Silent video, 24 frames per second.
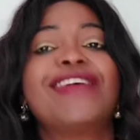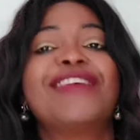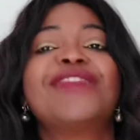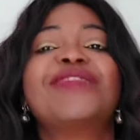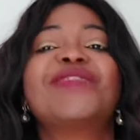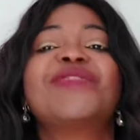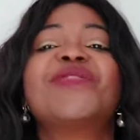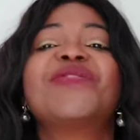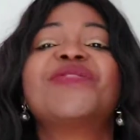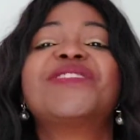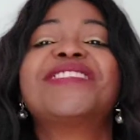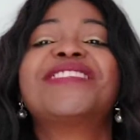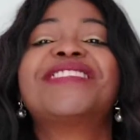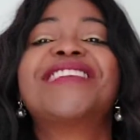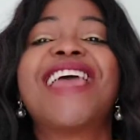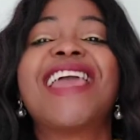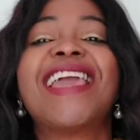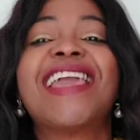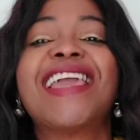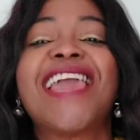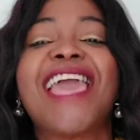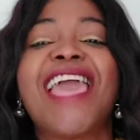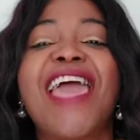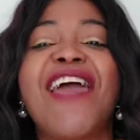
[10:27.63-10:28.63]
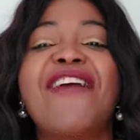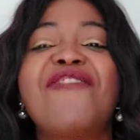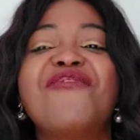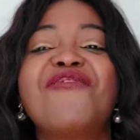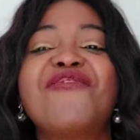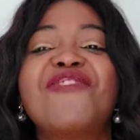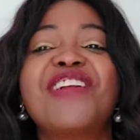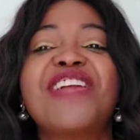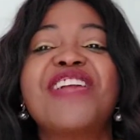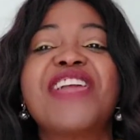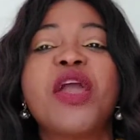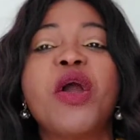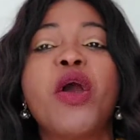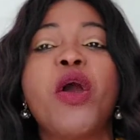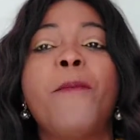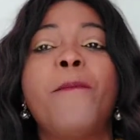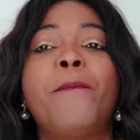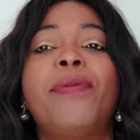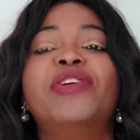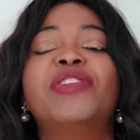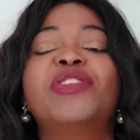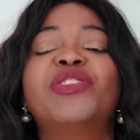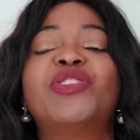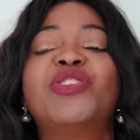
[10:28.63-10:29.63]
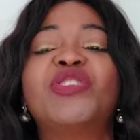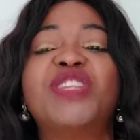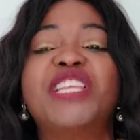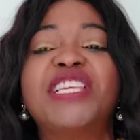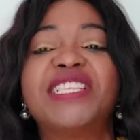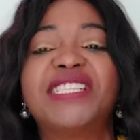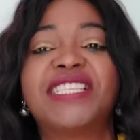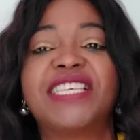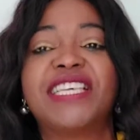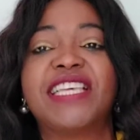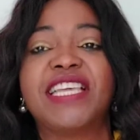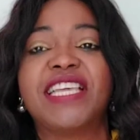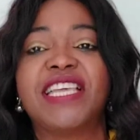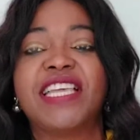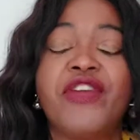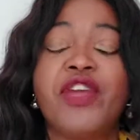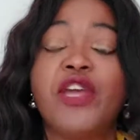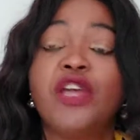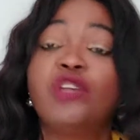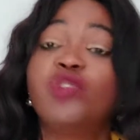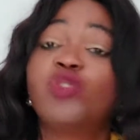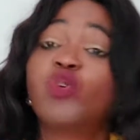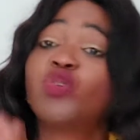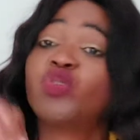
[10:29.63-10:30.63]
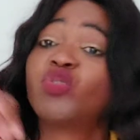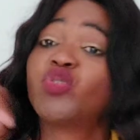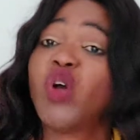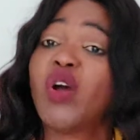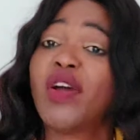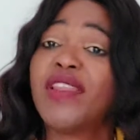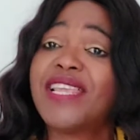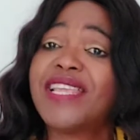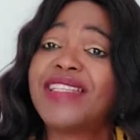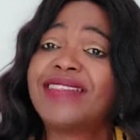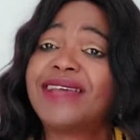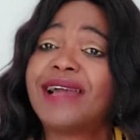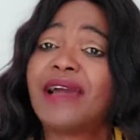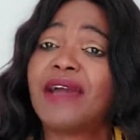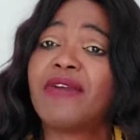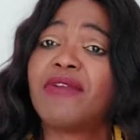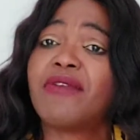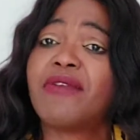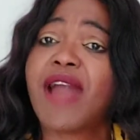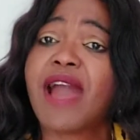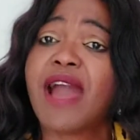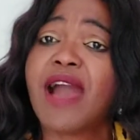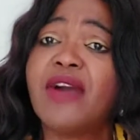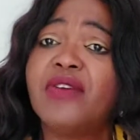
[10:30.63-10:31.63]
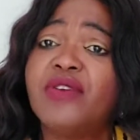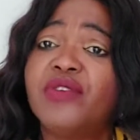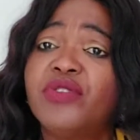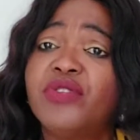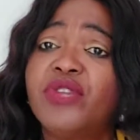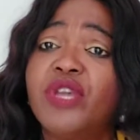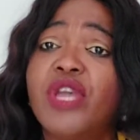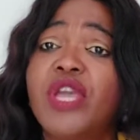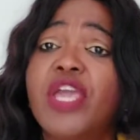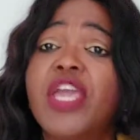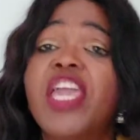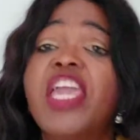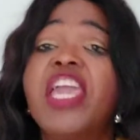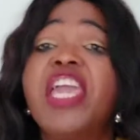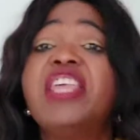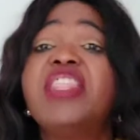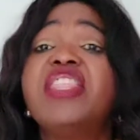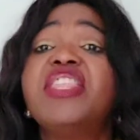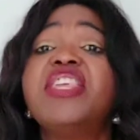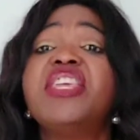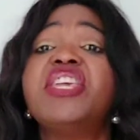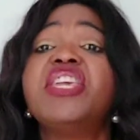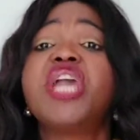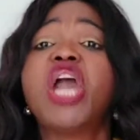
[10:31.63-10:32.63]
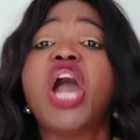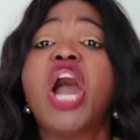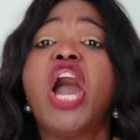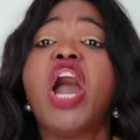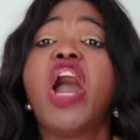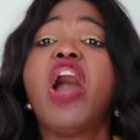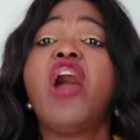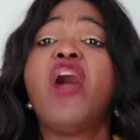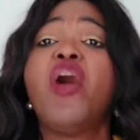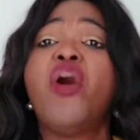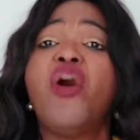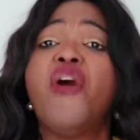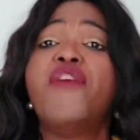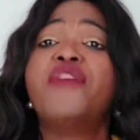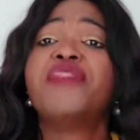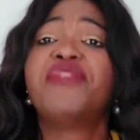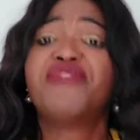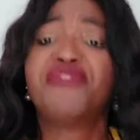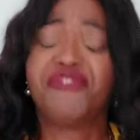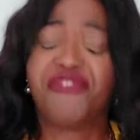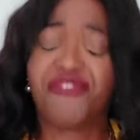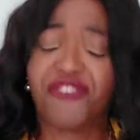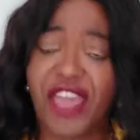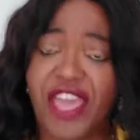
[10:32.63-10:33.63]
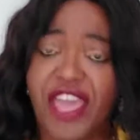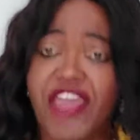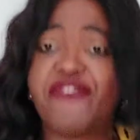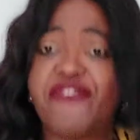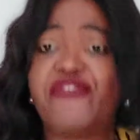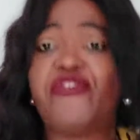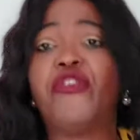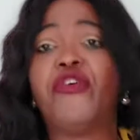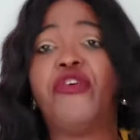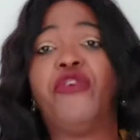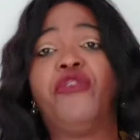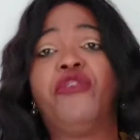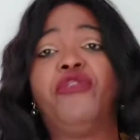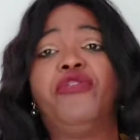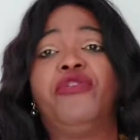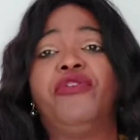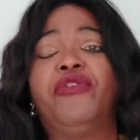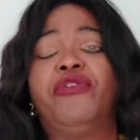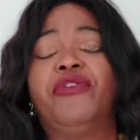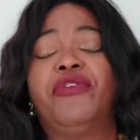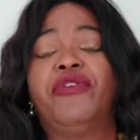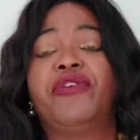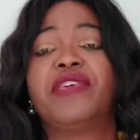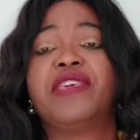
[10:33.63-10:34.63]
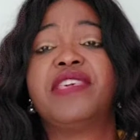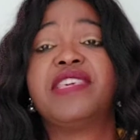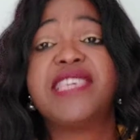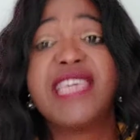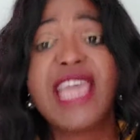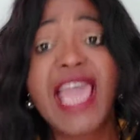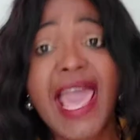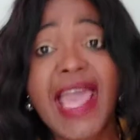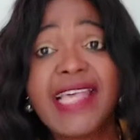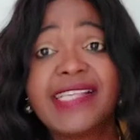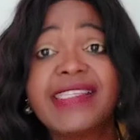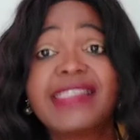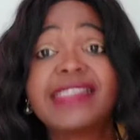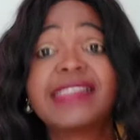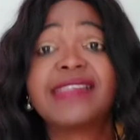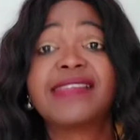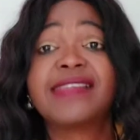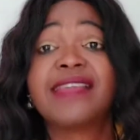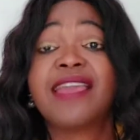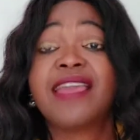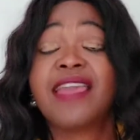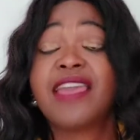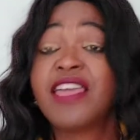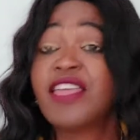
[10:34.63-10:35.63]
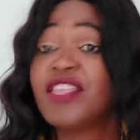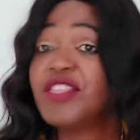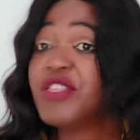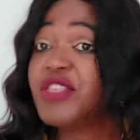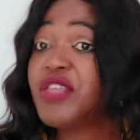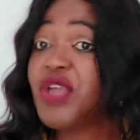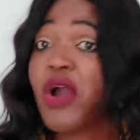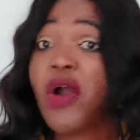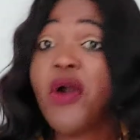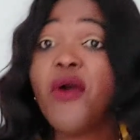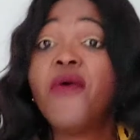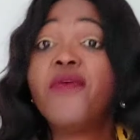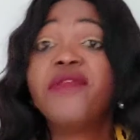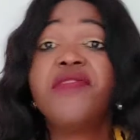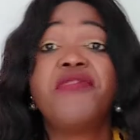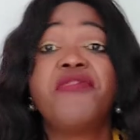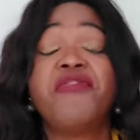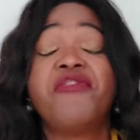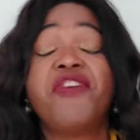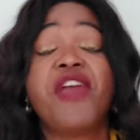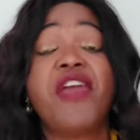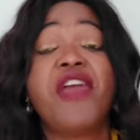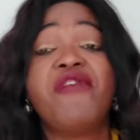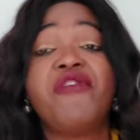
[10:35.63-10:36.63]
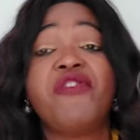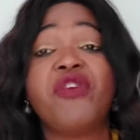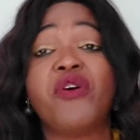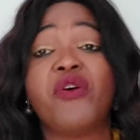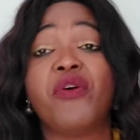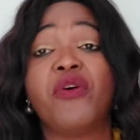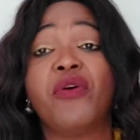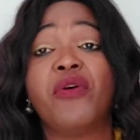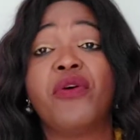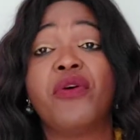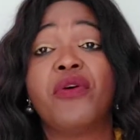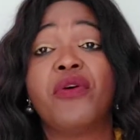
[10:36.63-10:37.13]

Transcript: So take every opportunity to turn it around in your own favor. Yes, in your own favor.